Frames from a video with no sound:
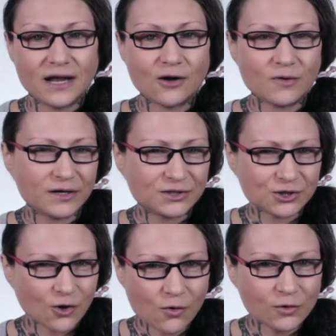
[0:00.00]
Now, a
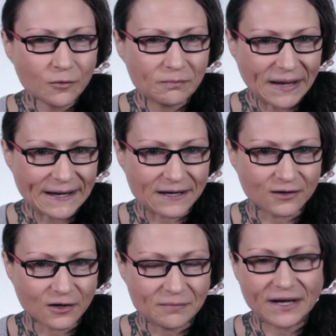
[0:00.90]
total
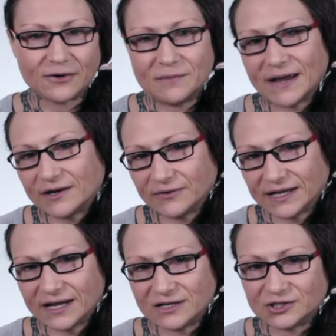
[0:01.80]
ban on barren battery
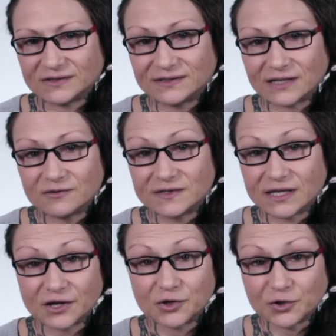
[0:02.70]
cages sounds
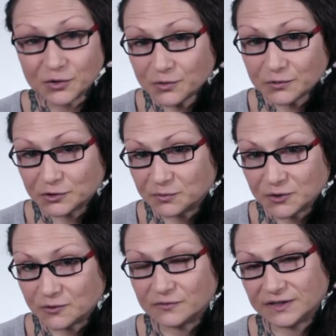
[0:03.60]
like a huge
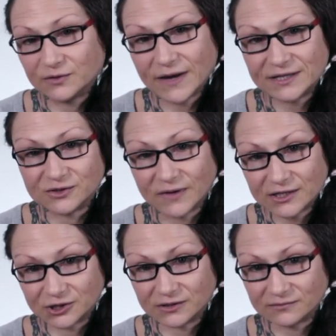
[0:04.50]
move in the right
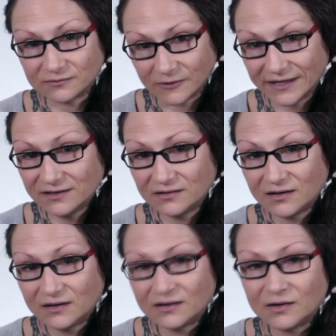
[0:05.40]
direction, right?
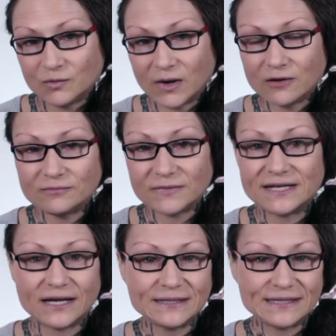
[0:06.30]
Well,
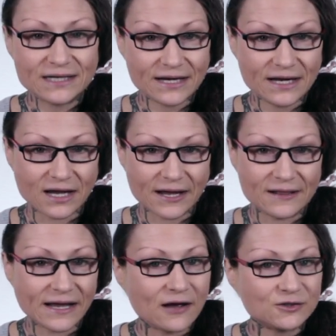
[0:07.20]
in
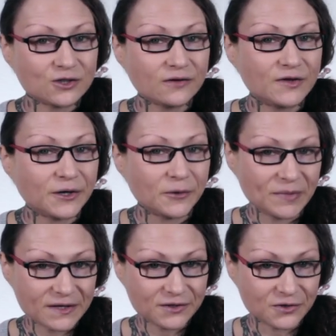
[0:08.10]
1999, the Council of the
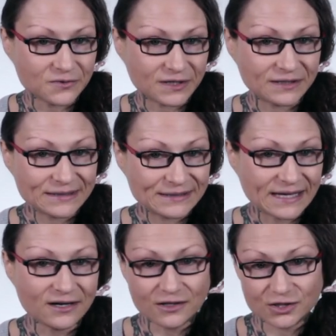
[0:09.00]
European Union
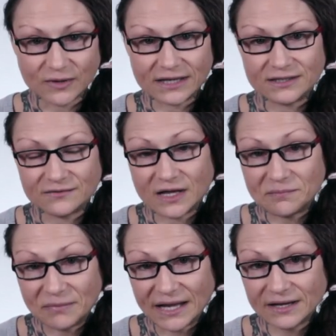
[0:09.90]
set a directive
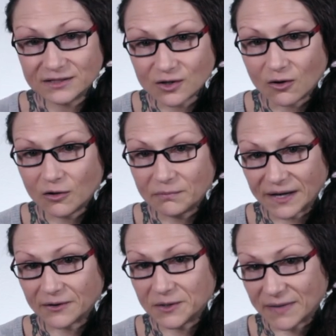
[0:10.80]
that banned all
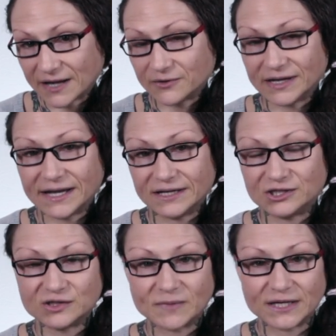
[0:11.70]
barren battery
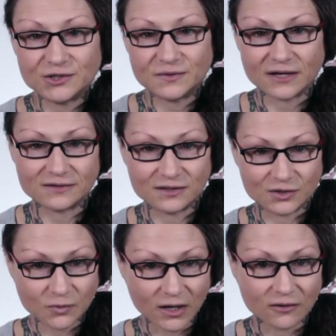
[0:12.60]
cages by
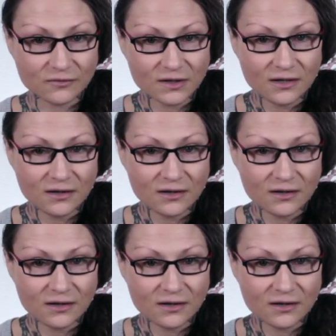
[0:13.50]
2012.